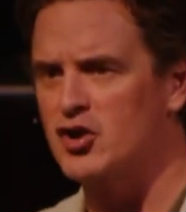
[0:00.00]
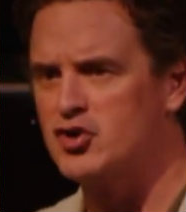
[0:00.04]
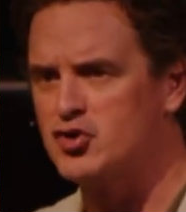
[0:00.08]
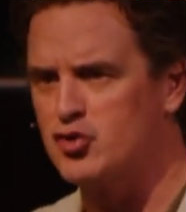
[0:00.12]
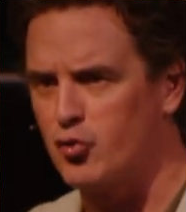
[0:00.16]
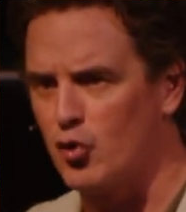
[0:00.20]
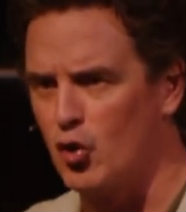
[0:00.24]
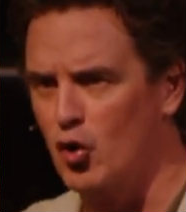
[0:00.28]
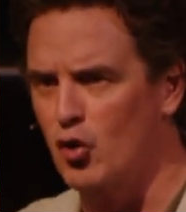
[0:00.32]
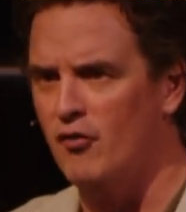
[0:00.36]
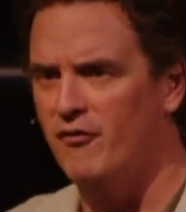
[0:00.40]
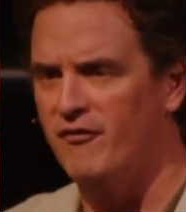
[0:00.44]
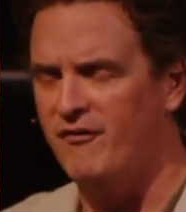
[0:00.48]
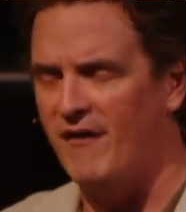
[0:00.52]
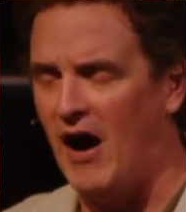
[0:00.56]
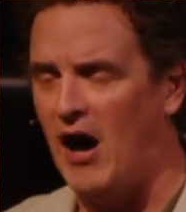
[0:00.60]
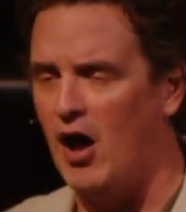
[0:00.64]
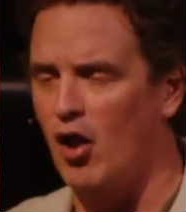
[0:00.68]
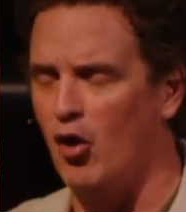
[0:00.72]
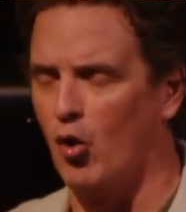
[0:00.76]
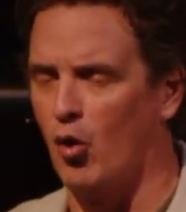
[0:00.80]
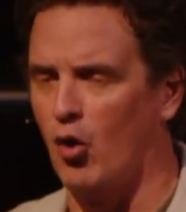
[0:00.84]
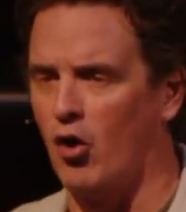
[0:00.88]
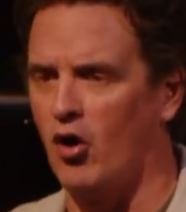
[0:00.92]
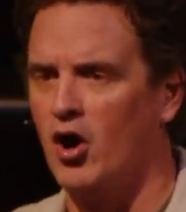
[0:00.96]
a true
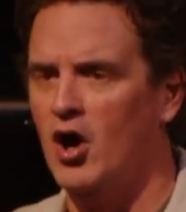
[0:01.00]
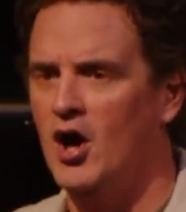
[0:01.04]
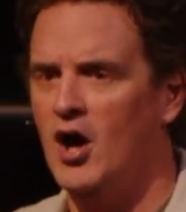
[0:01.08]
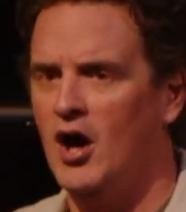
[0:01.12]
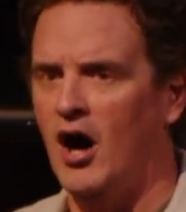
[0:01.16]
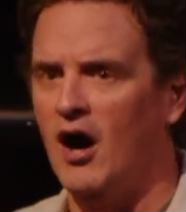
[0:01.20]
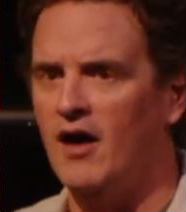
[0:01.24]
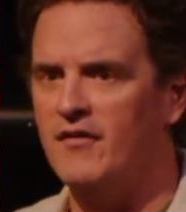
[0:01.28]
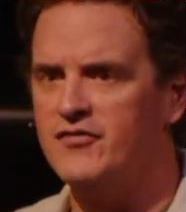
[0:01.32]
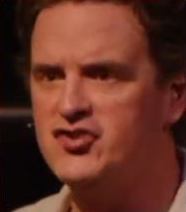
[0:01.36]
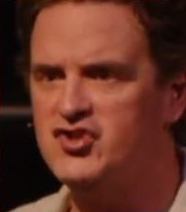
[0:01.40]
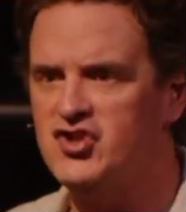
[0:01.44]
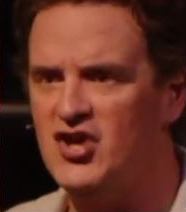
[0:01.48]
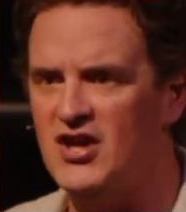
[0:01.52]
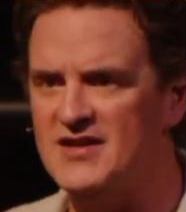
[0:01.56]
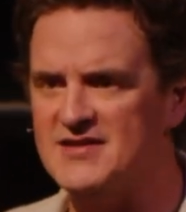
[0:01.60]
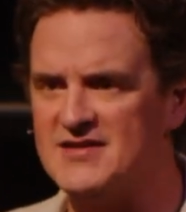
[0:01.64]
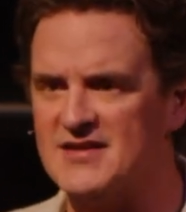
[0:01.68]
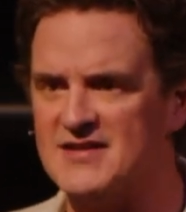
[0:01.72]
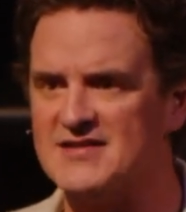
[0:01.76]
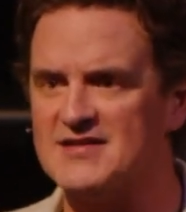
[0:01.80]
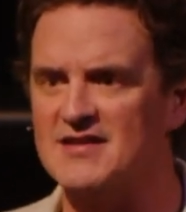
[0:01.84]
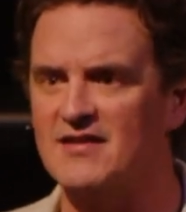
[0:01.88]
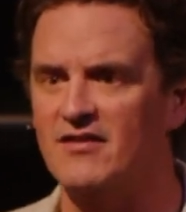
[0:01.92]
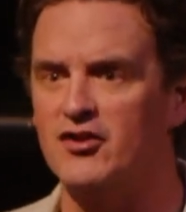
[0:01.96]
follower of
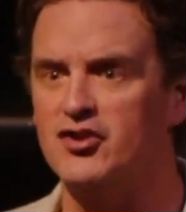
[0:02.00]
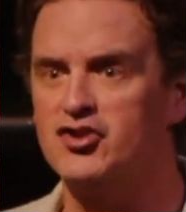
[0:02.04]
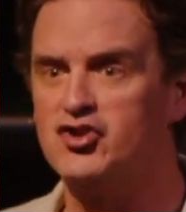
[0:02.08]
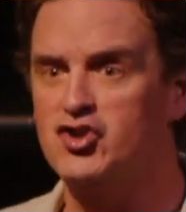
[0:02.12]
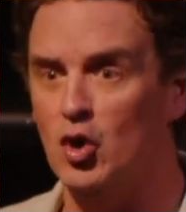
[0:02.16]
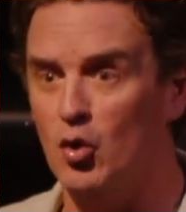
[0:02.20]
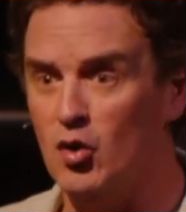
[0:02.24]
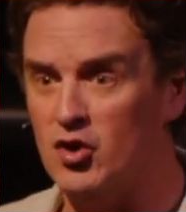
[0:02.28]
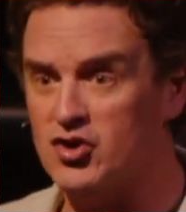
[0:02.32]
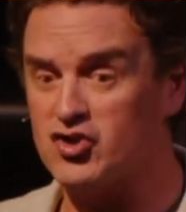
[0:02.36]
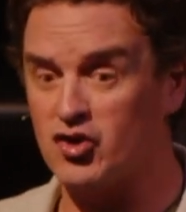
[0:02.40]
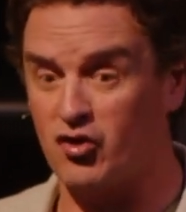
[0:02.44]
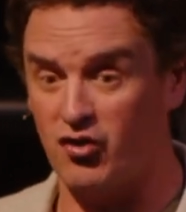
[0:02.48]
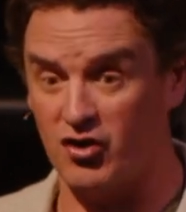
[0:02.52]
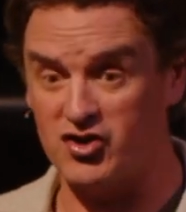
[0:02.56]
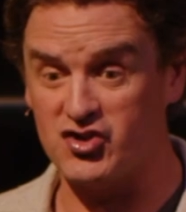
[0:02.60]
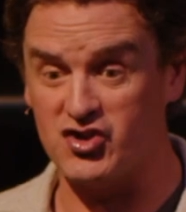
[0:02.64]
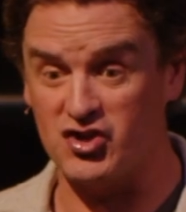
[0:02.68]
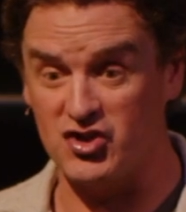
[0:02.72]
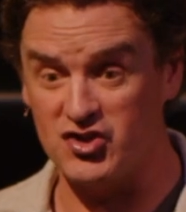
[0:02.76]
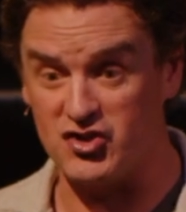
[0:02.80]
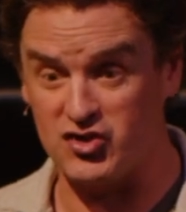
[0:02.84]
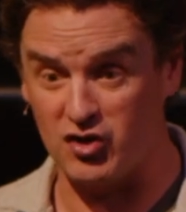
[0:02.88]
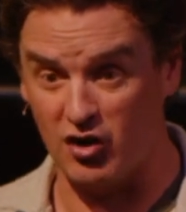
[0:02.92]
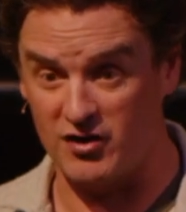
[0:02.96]
Jesus? And the Jewish
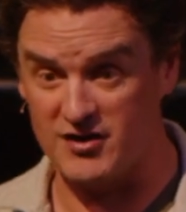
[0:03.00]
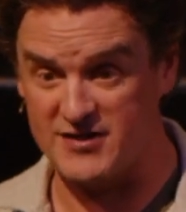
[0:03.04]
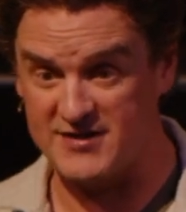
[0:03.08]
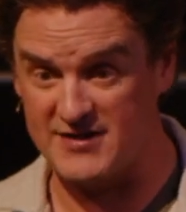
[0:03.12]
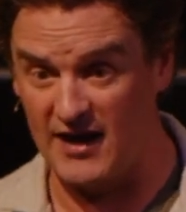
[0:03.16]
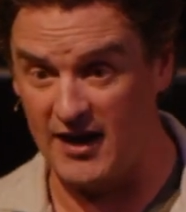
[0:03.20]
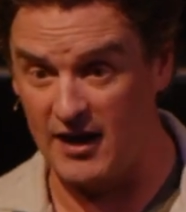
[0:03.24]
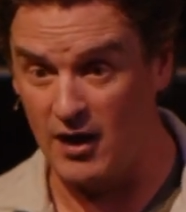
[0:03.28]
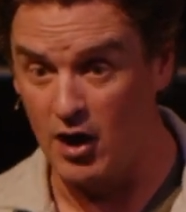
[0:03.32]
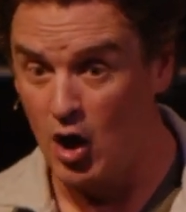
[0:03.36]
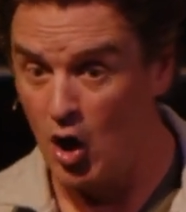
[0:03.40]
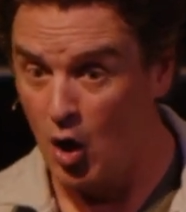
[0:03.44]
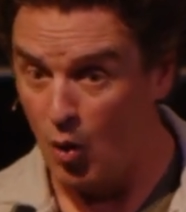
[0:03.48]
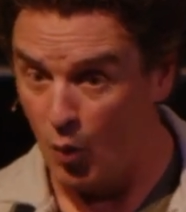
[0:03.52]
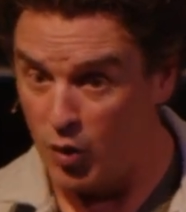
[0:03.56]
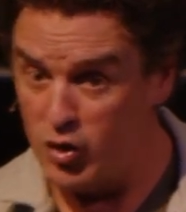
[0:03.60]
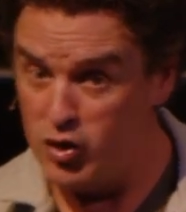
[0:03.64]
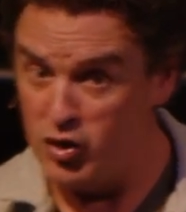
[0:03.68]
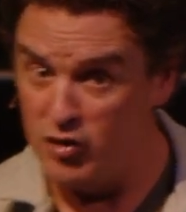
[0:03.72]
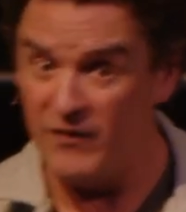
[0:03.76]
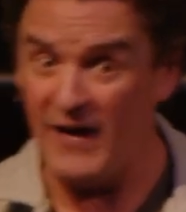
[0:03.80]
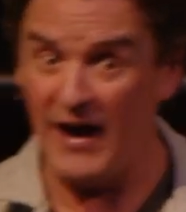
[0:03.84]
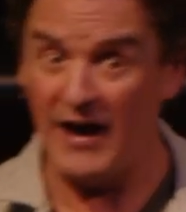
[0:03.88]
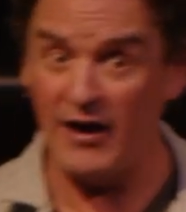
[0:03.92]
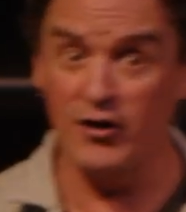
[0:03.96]
Christians started saying, well,
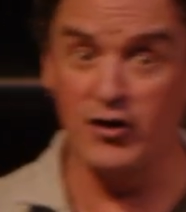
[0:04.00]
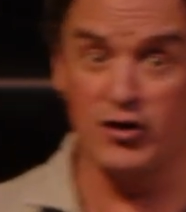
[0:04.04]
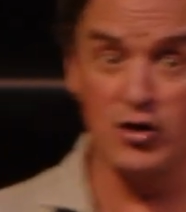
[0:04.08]
you've got to